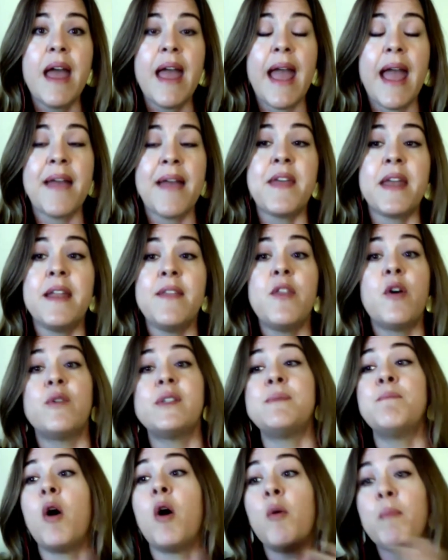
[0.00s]
And then in those
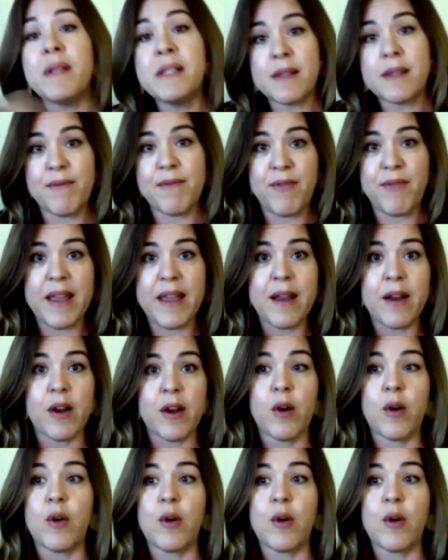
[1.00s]
moments of fear,